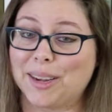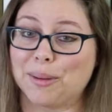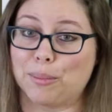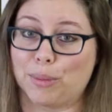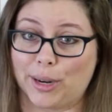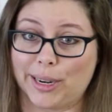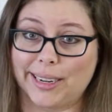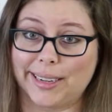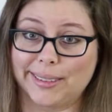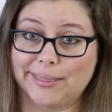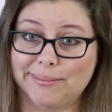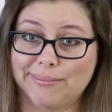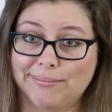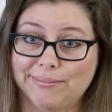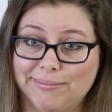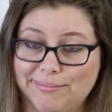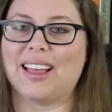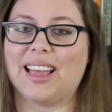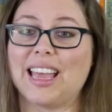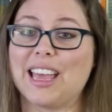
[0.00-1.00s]
a break.
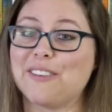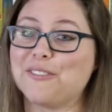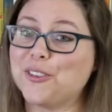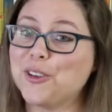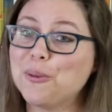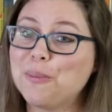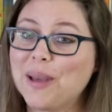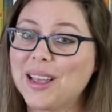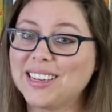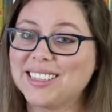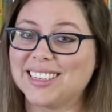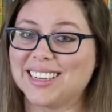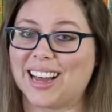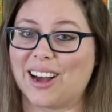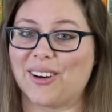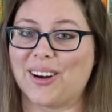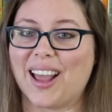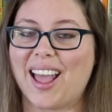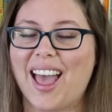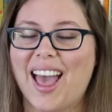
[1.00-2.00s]
If you painted
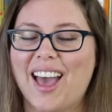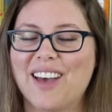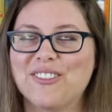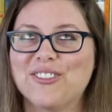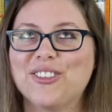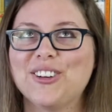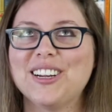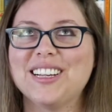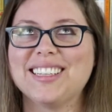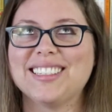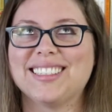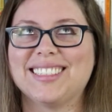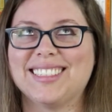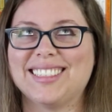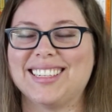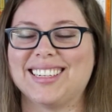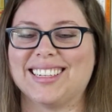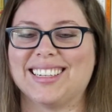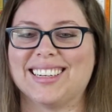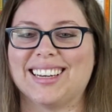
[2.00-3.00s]
out every
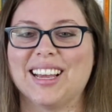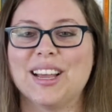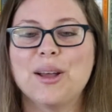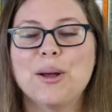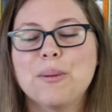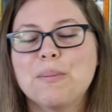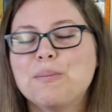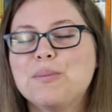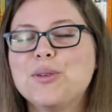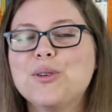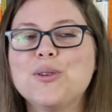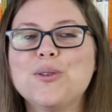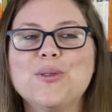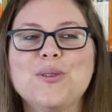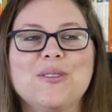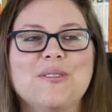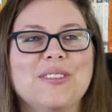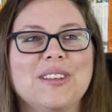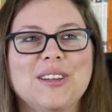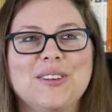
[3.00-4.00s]
scene
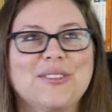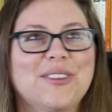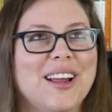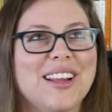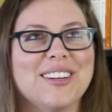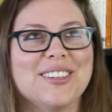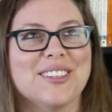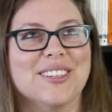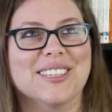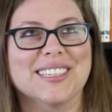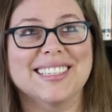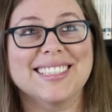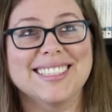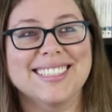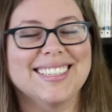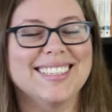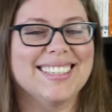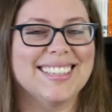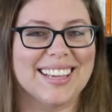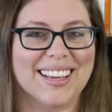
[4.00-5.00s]
beautifully rendered in
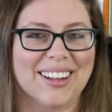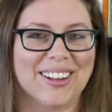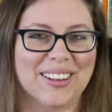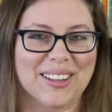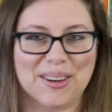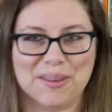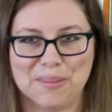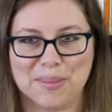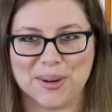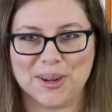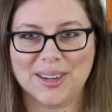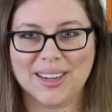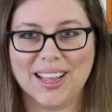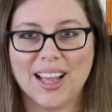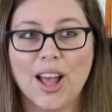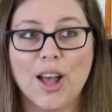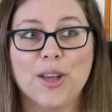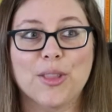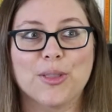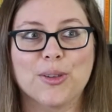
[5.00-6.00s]
detail in a book,
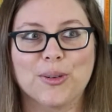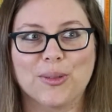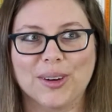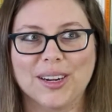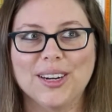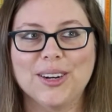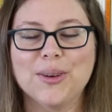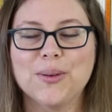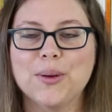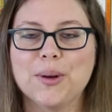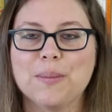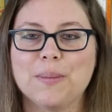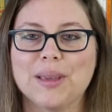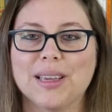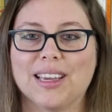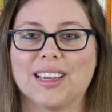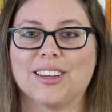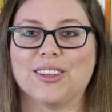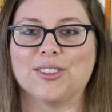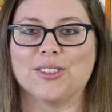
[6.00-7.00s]
the reader would
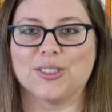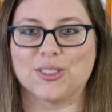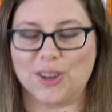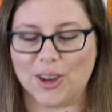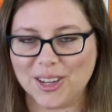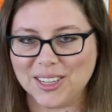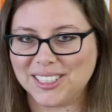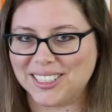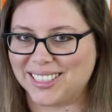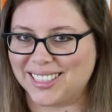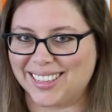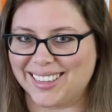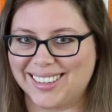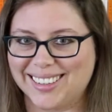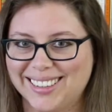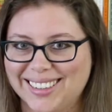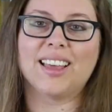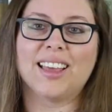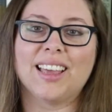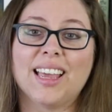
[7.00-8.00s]
be
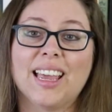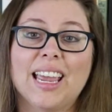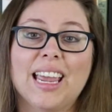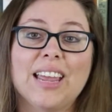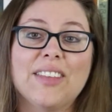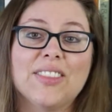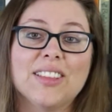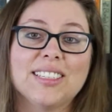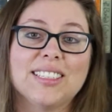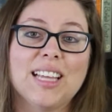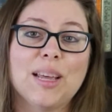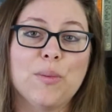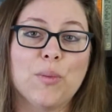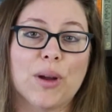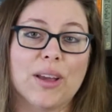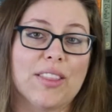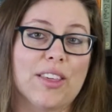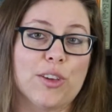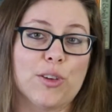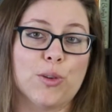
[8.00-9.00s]
exhausted. In the same
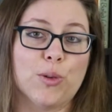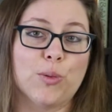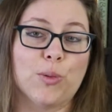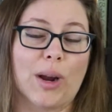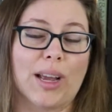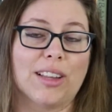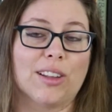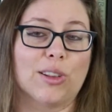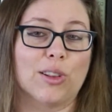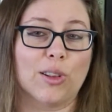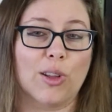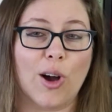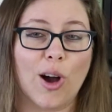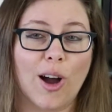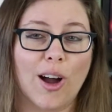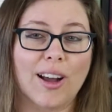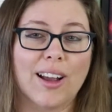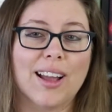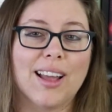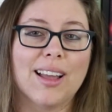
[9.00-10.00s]
way that you write
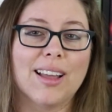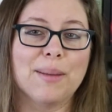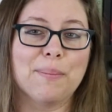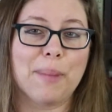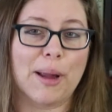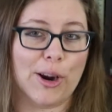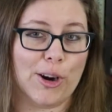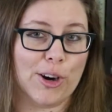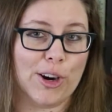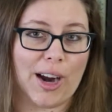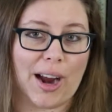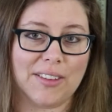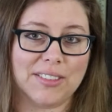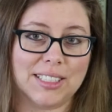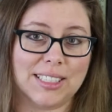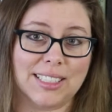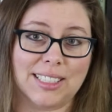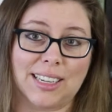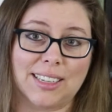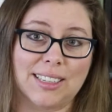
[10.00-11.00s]
long paragraphs
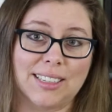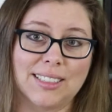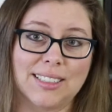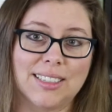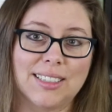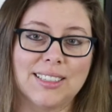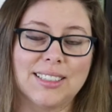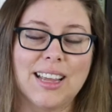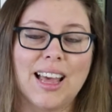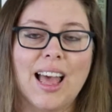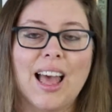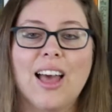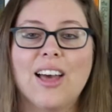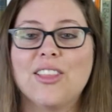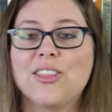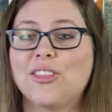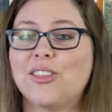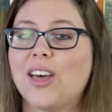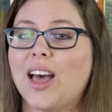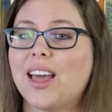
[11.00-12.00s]
and sentences,
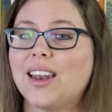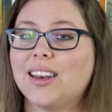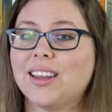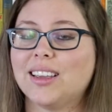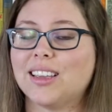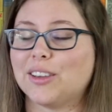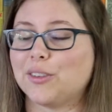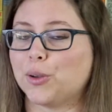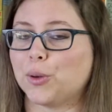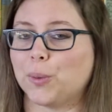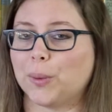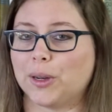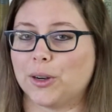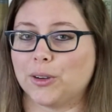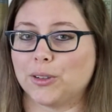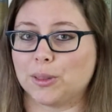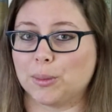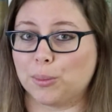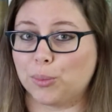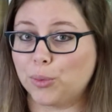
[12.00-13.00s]
then give your
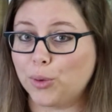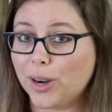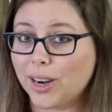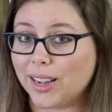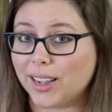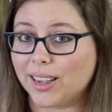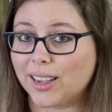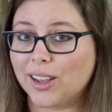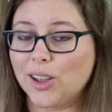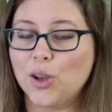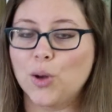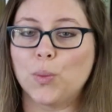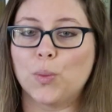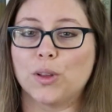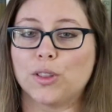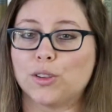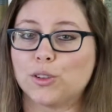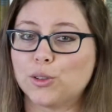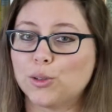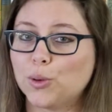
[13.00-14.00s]
readers a break
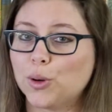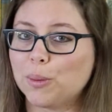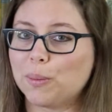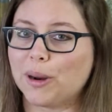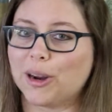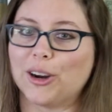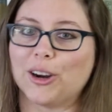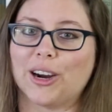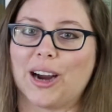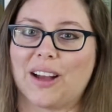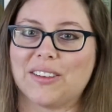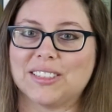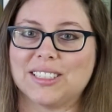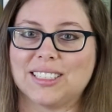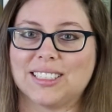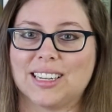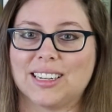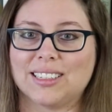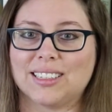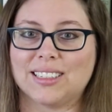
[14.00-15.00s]
with short paragraphs
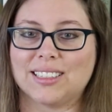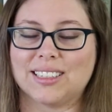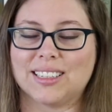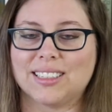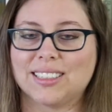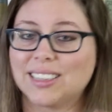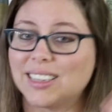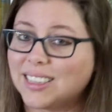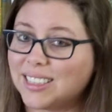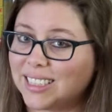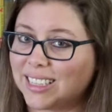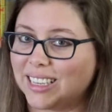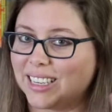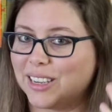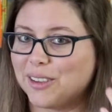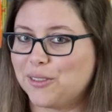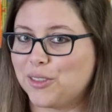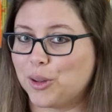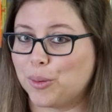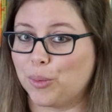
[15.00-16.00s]
and sentences to
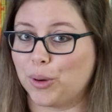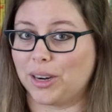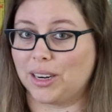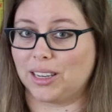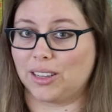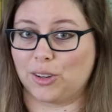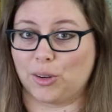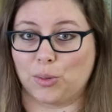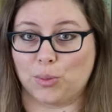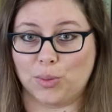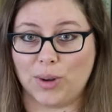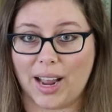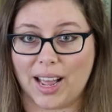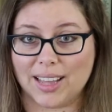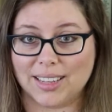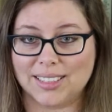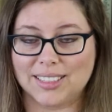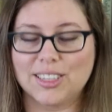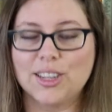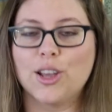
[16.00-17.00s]
give their brain a little
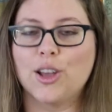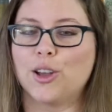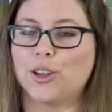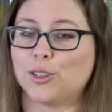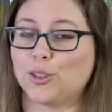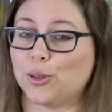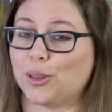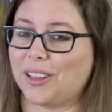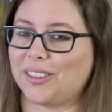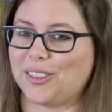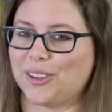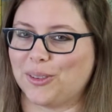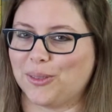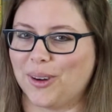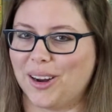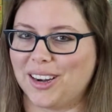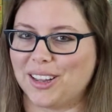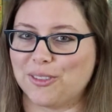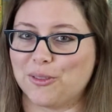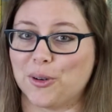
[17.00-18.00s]
rest so that they're
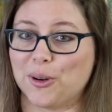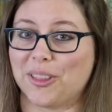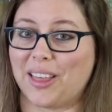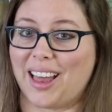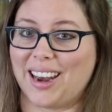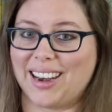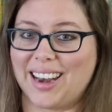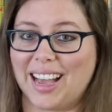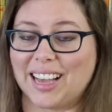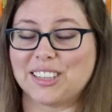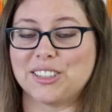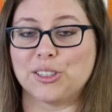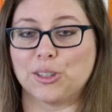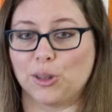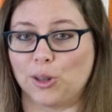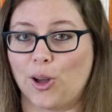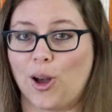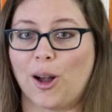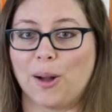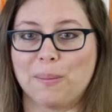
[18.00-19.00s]
ready for that next
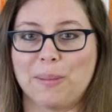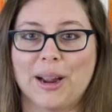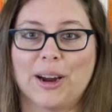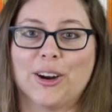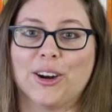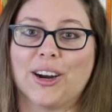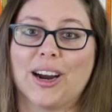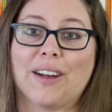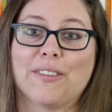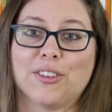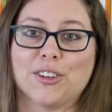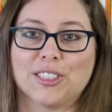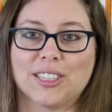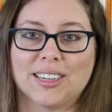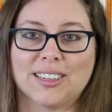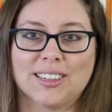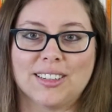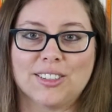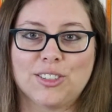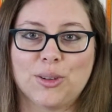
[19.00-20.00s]
long paragraph or
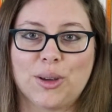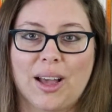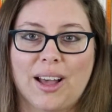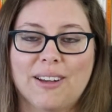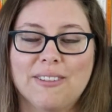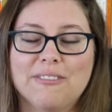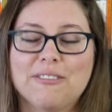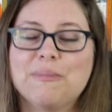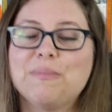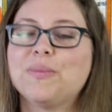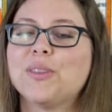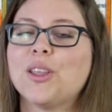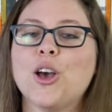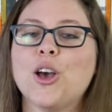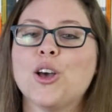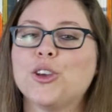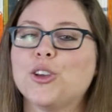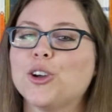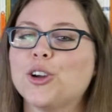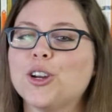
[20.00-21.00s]
sentence you have,
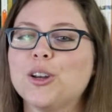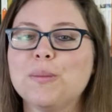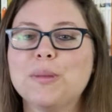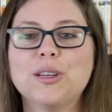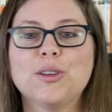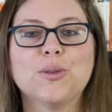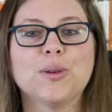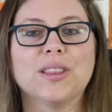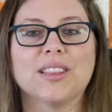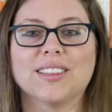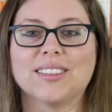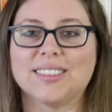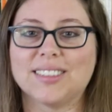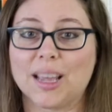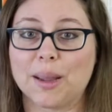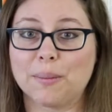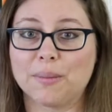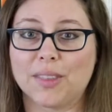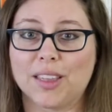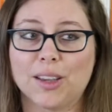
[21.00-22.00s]
you're going to be doing the
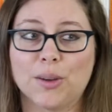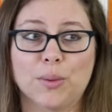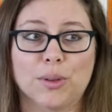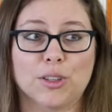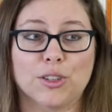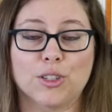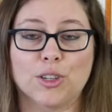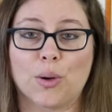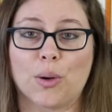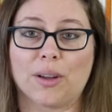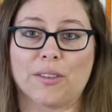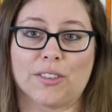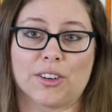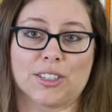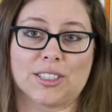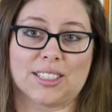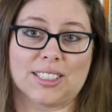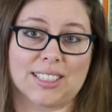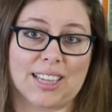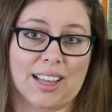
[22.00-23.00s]
same thing with showing
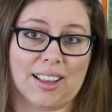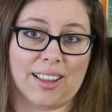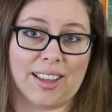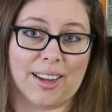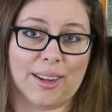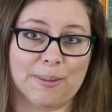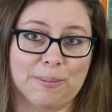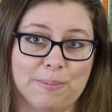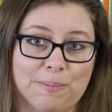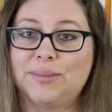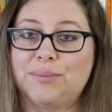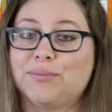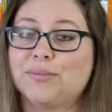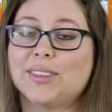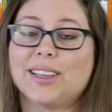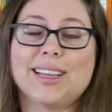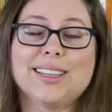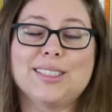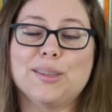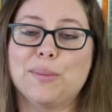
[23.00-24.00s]
versus telling.
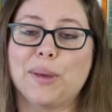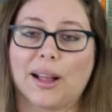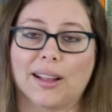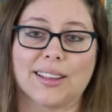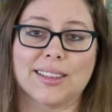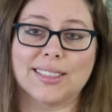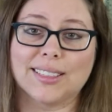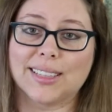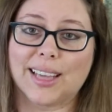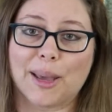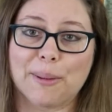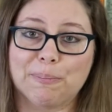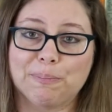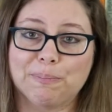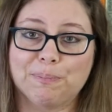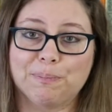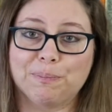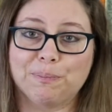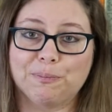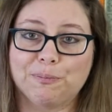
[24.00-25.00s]
It's a balance game.
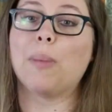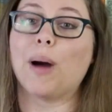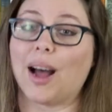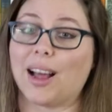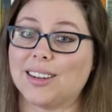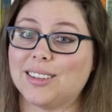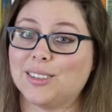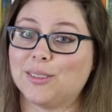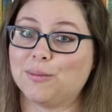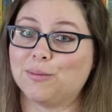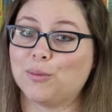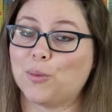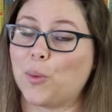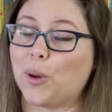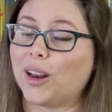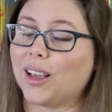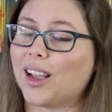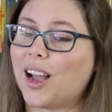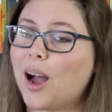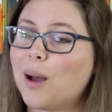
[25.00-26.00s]
But
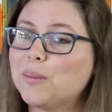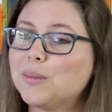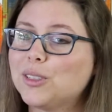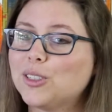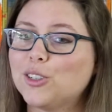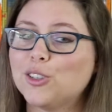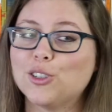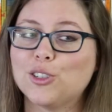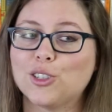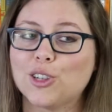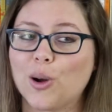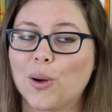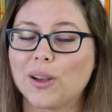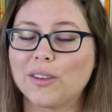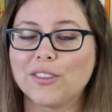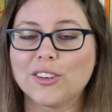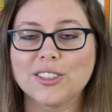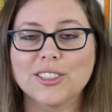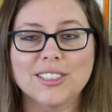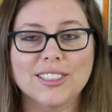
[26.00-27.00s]
when it comes to showing
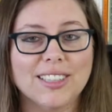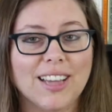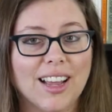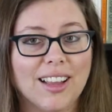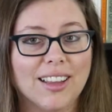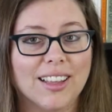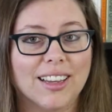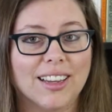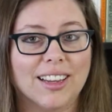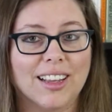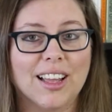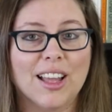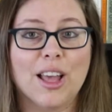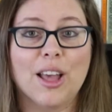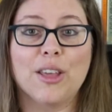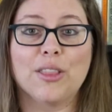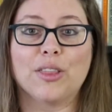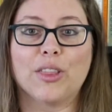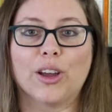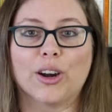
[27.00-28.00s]
versus telling,
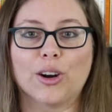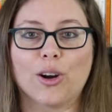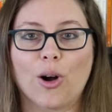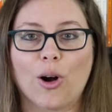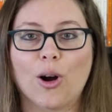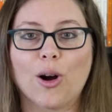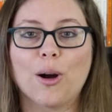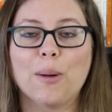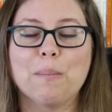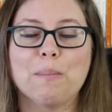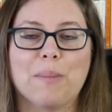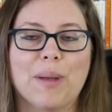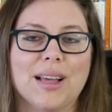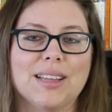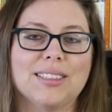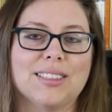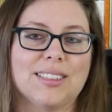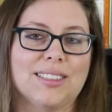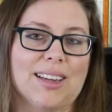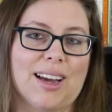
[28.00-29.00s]
there are
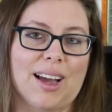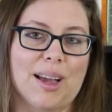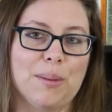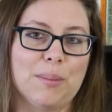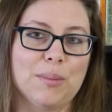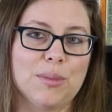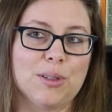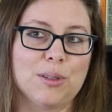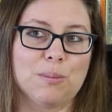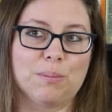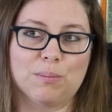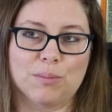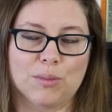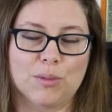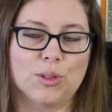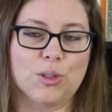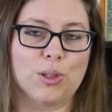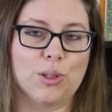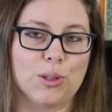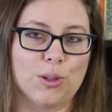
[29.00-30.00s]
best times
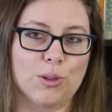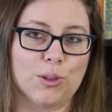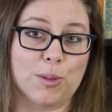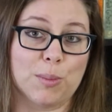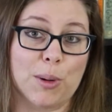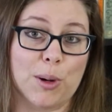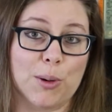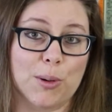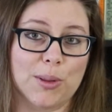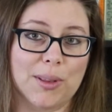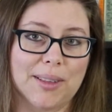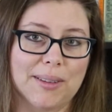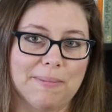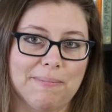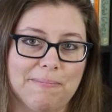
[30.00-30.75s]
to use both.